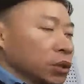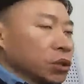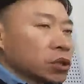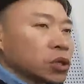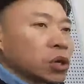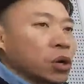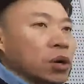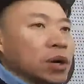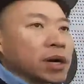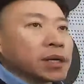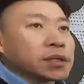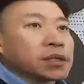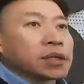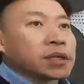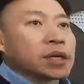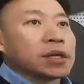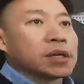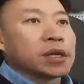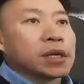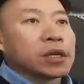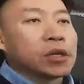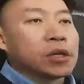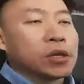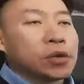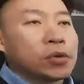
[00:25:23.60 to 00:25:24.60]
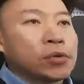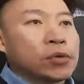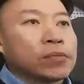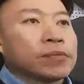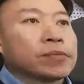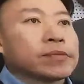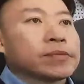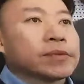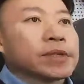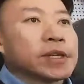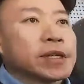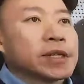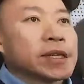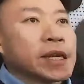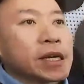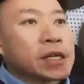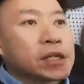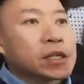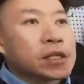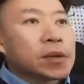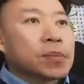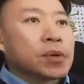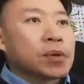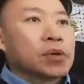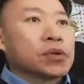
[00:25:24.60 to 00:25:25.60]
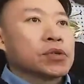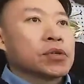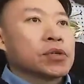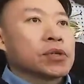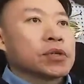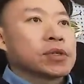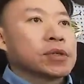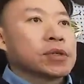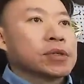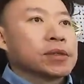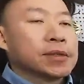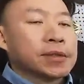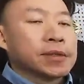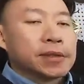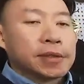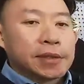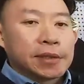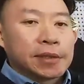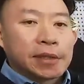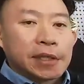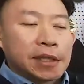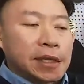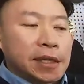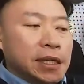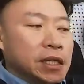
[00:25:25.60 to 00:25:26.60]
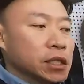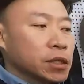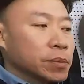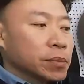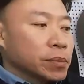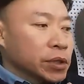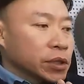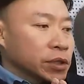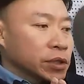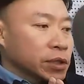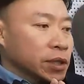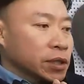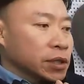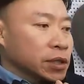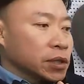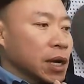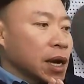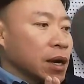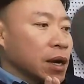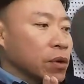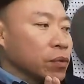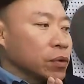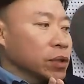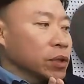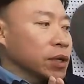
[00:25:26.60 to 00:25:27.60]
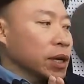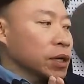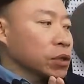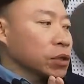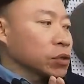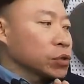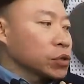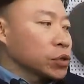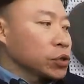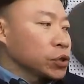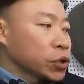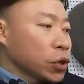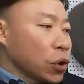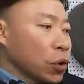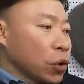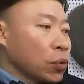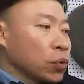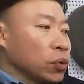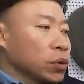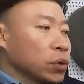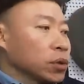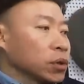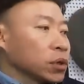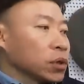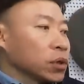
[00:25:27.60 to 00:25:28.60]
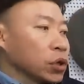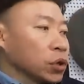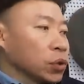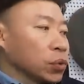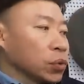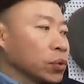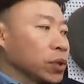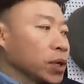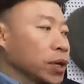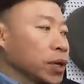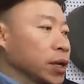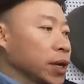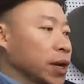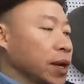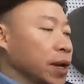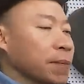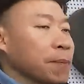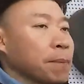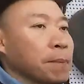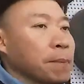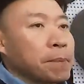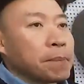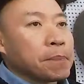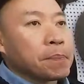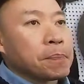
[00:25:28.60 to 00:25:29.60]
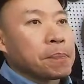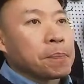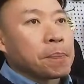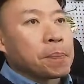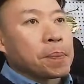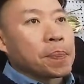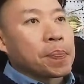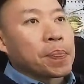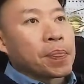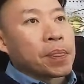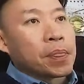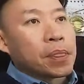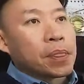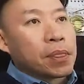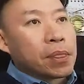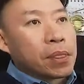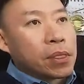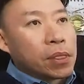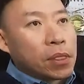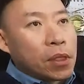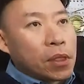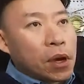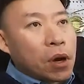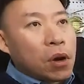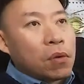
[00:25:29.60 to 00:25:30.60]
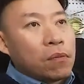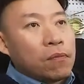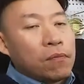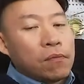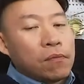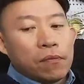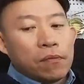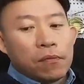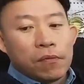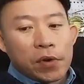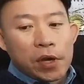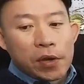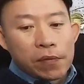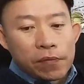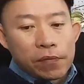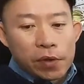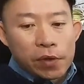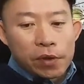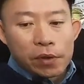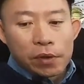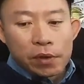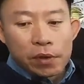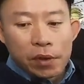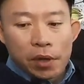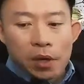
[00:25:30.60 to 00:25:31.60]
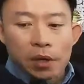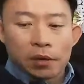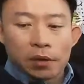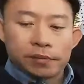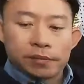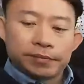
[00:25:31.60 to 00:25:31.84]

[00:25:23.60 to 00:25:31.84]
So let's continue. The next product. The next product I would like to show you the non-waving.